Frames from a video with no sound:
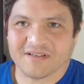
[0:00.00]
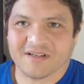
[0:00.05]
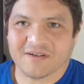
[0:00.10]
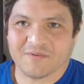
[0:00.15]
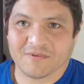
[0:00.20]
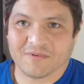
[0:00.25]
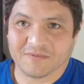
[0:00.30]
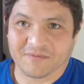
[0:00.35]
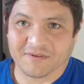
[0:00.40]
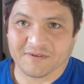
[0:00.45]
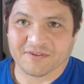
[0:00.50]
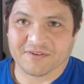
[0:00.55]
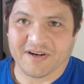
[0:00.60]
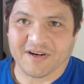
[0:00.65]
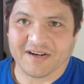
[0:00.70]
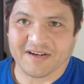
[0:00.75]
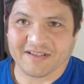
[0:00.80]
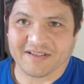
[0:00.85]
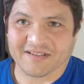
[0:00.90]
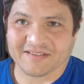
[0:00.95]
we were
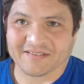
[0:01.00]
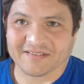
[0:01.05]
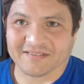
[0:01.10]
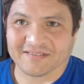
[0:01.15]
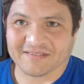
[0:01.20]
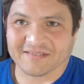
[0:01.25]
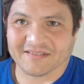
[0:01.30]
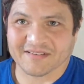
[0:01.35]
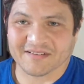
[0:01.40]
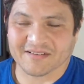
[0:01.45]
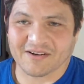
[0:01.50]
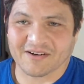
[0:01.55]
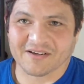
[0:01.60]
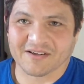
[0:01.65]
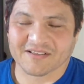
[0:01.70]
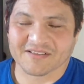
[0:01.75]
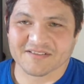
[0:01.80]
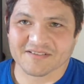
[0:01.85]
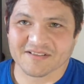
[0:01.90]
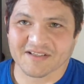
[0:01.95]
training in
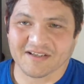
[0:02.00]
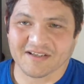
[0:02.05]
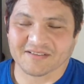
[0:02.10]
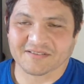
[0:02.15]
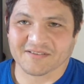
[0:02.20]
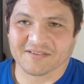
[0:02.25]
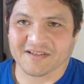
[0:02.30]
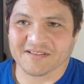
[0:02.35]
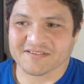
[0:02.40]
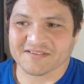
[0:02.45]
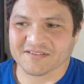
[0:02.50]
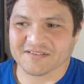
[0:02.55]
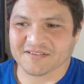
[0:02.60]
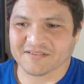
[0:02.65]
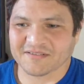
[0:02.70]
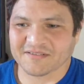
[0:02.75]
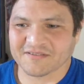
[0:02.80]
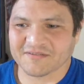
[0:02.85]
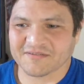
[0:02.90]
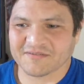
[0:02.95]
Arkansas, right?
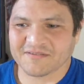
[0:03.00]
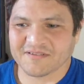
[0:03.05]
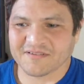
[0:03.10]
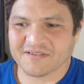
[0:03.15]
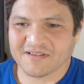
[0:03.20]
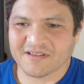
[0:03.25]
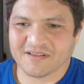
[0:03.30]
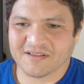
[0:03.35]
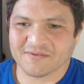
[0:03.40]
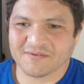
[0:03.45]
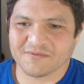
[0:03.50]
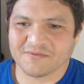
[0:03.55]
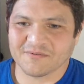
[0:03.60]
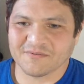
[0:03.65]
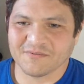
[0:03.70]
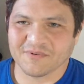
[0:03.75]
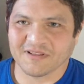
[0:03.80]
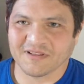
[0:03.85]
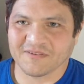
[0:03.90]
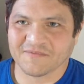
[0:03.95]
So he would
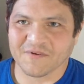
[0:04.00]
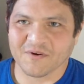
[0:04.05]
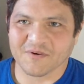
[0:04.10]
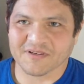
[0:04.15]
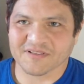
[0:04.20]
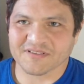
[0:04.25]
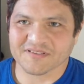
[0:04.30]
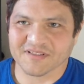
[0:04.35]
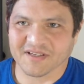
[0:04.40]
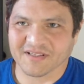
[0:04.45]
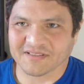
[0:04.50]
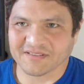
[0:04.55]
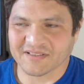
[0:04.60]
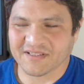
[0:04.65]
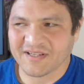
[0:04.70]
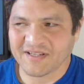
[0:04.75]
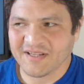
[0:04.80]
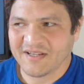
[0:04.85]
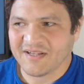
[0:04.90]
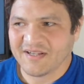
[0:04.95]
really focus on
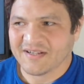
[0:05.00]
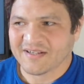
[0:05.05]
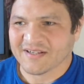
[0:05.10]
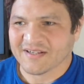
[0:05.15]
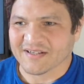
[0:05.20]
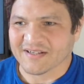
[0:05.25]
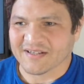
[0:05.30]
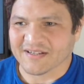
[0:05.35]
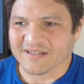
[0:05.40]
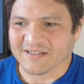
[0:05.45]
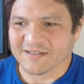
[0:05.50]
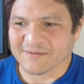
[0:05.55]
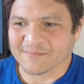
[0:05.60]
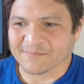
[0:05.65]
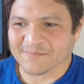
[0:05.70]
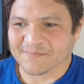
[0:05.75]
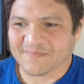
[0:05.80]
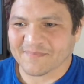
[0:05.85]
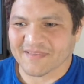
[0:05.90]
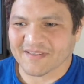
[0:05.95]

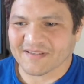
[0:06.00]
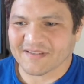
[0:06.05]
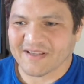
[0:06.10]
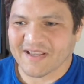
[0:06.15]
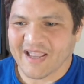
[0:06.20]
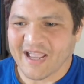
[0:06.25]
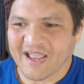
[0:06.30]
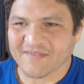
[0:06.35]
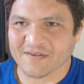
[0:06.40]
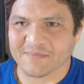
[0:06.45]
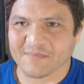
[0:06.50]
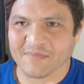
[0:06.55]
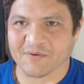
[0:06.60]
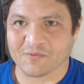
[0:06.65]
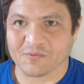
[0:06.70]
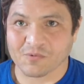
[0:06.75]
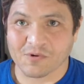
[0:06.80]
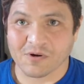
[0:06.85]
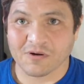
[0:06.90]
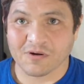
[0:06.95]
like having me
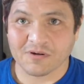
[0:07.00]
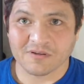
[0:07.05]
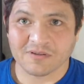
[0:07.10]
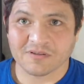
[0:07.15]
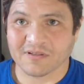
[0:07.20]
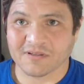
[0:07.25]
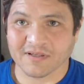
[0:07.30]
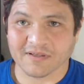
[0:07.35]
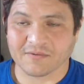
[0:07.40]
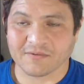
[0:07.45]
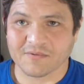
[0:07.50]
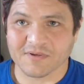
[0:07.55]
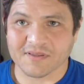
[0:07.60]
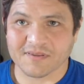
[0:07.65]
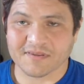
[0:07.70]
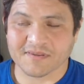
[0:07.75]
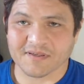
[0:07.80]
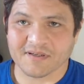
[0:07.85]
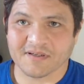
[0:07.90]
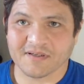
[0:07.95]
roll like
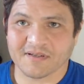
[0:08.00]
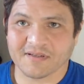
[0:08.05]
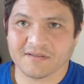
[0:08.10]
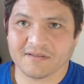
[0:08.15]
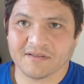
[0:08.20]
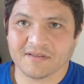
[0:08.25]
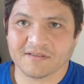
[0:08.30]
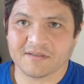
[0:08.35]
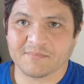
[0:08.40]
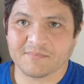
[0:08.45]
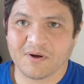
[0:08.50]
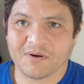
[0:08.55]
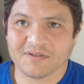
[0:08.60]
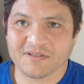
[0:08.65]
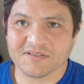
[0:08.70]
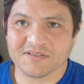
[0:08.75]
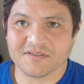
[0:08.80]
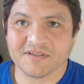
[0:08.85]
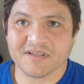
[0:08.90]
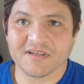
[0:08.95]
with an
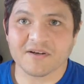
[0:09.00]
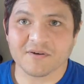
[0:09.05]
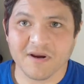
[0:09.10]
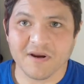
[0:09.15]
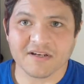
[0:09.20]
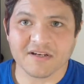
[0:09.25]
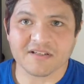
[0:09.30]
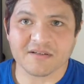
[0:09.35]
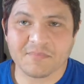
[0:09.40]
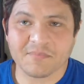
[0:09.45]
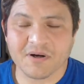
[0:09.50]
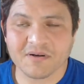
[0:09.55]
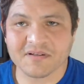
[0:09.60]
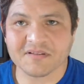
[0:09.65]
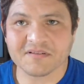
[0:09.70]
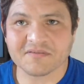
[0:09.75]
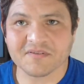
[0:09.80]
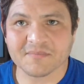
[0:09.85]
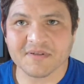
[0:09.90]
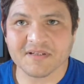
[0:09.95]
opponent. So he arranged
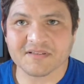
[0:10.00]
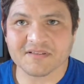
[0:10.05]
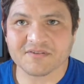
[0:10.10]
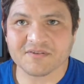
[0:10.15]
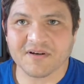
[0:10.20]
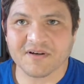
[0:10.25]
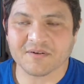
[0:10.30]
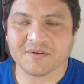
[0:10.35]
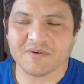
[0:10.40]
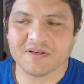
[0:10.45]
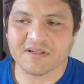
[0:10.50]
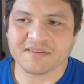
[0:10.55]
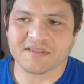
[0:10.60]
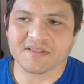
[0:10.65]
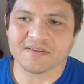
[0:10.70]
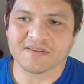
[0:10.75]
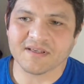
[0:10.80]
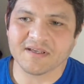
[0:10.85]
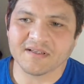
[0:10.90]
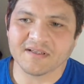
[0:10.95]
opponents for me to train with,
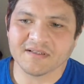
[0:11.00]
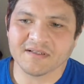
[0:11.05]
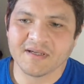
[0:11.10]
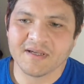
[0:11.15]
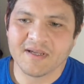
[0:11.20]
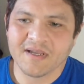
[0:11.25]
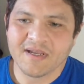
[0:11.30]
and then